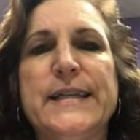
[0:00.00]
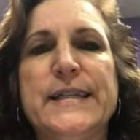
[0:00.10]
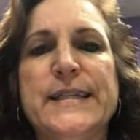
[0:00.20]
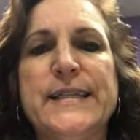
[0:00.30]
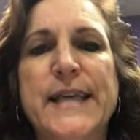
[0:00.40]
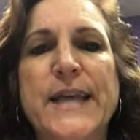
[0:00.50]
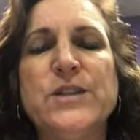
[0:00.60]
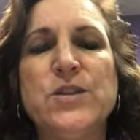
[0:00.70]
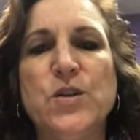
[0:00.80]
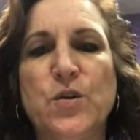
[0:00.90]

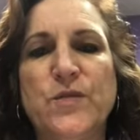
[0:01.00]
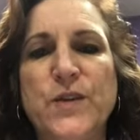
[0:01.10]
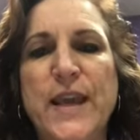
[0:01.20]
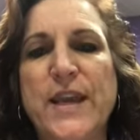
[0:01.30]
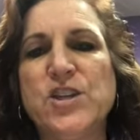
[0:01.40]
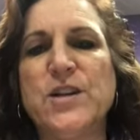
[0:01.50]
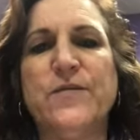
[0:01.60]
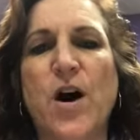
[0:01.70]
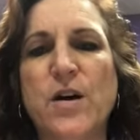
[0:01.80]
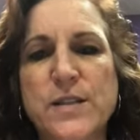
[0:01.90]
send notification
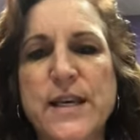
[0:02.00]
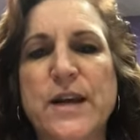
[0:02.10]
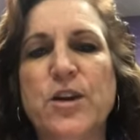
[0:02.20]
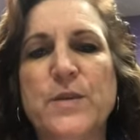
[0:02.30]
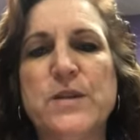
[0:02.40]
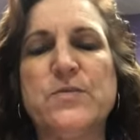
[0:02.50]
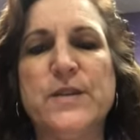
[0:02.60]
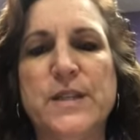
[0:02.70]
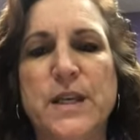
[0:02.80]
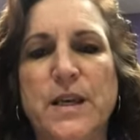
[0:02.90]
of all sacraments
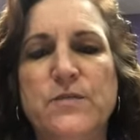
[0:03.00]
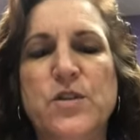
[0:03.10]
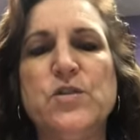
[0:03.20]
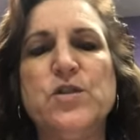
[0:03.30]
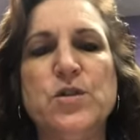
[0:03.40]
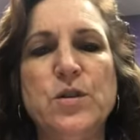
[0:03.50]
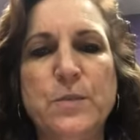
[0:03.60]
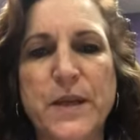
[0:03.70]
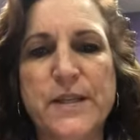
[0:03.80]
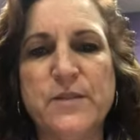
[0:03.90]
received to the
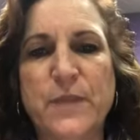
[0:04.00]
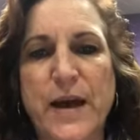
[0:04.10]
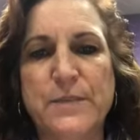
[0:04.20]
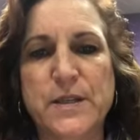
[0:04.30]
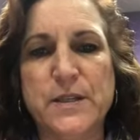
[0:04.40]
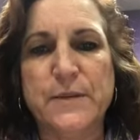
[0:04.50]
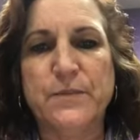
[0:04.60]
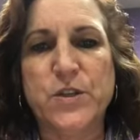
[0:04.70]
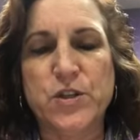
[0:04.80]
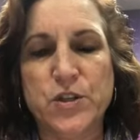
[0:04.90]
place of baptism,
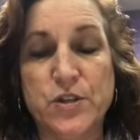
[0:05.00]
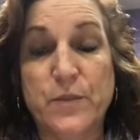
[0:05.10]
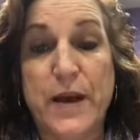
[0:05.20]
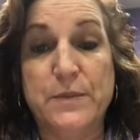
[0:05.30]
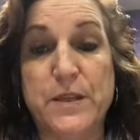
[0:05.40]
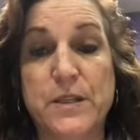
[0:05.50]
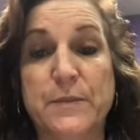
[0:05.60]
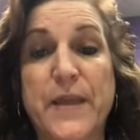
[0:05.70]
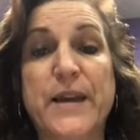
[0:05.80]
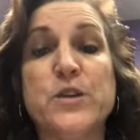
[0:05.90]
the church of
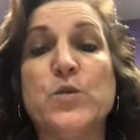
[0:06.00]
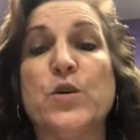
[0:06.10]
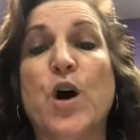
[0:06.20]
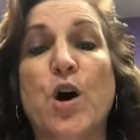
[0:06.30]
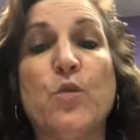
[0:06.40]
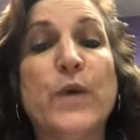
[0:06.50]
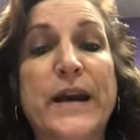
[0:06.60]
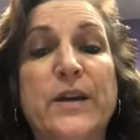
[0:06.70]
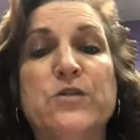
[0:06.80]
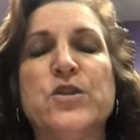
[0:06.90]
baptism. That is where all
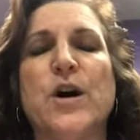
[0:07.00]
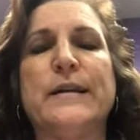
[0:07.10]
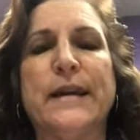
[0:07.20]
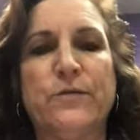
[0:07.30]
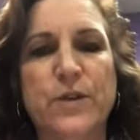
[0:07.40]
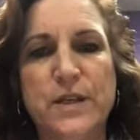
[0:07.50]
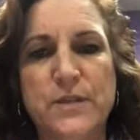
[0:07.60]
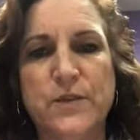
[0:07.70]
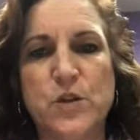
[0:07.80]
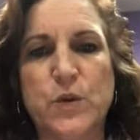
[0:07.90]
records on every
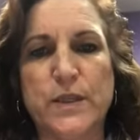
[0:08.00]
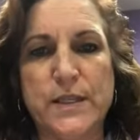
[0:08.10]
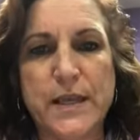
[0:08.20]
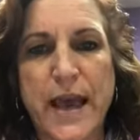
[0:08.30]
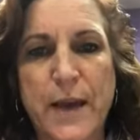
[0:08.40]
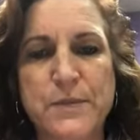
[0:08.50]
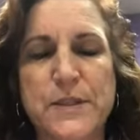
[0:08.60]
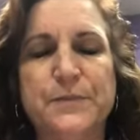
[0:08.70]
individual is kept.